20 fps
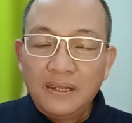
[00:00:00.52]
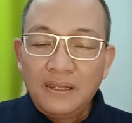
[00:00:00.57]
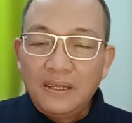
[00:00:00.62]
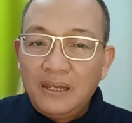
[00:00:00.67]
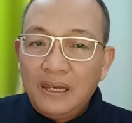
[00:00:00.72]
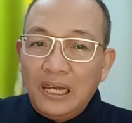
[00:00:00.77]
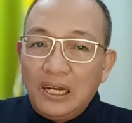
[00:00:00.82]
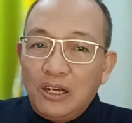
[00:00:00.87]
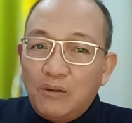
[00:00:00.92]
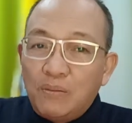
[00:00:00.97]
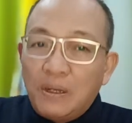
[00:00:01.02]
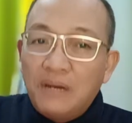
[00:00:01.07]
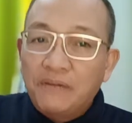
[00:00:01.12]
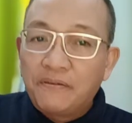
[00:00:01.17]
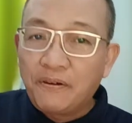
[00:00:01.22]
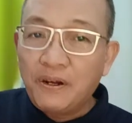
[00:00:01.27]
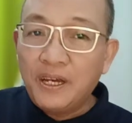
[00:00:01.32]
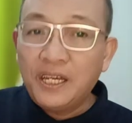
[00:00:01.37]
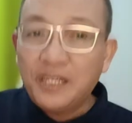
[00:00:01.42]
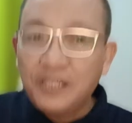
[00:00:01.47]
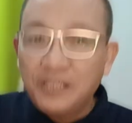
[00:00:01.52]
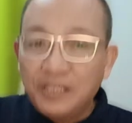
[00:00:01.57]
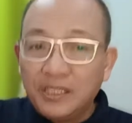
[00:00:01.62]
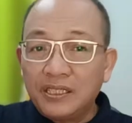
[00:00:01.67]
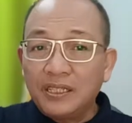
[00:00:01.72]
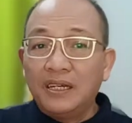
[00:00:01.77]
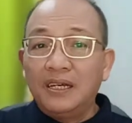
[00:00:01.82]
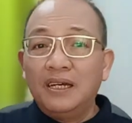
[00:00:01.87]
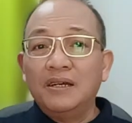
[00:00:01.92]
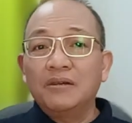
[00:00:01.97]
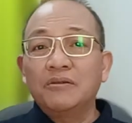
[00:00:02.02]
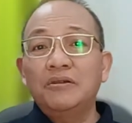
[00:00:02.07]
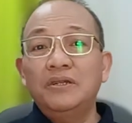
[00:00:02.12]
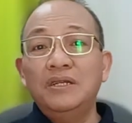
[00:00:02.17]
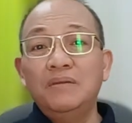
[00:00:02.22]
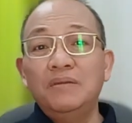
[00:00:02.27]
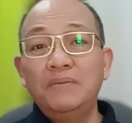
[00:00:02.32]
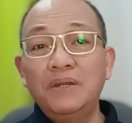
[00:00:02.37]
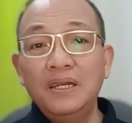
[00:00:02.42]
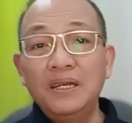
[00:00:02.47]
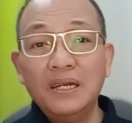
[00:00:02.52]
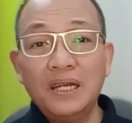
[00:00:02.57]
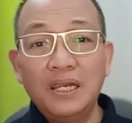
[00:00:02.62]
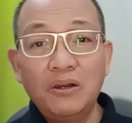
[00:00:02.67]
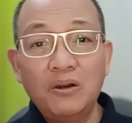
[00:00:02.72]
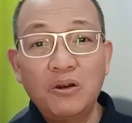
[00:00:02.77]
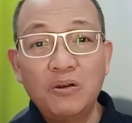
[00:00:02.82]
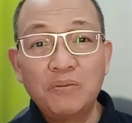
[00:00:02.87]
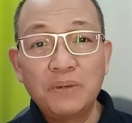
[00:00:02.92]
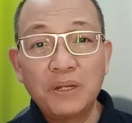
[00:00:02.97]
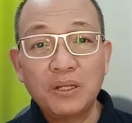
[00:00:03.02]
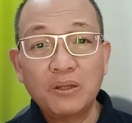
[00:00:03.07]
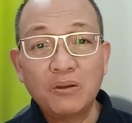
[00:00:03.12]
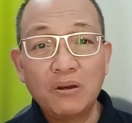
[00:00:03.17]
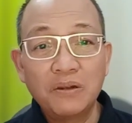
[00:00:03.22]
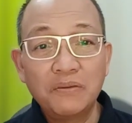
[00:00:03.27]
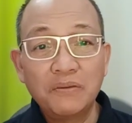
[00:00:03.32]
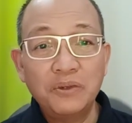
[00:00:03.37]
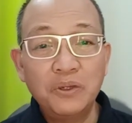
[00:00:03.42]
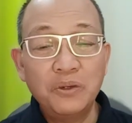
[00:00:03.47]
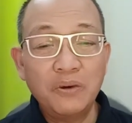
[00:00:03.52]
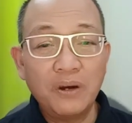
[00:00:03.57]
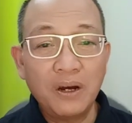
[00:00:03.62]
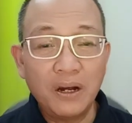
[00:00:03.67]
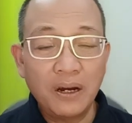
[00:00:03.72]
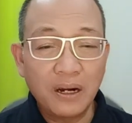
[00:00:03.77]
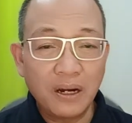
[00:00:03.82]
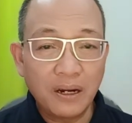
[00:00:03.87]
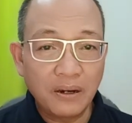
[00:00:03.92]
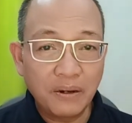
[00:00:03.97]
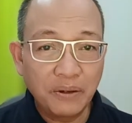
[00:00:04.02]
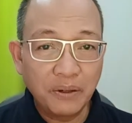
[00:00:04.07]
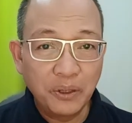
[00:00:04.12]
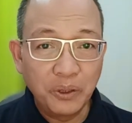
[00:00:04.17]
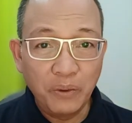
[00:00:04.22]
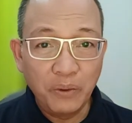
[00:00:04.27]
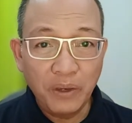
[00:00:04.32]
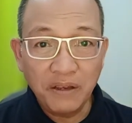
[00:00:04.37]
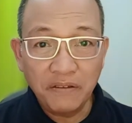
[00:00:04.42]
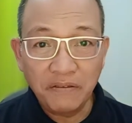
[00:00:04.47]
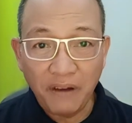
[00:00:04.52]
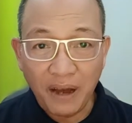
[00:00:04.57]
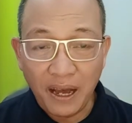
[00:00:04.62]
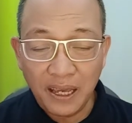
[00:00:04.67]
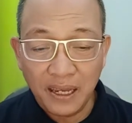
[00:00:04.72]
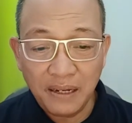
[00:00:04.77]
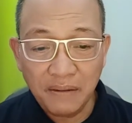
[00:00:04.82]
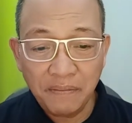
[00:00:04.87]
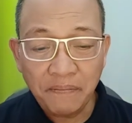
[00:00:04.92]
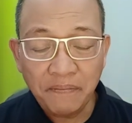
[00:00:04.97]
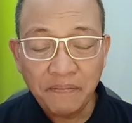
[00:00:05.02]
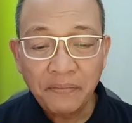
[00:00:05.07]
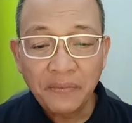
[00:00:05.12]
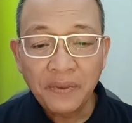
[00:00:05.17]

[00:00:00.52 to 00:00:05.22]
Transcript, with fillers: Hello, my friends. Uh, good evening. I hope that all of you are doing fine.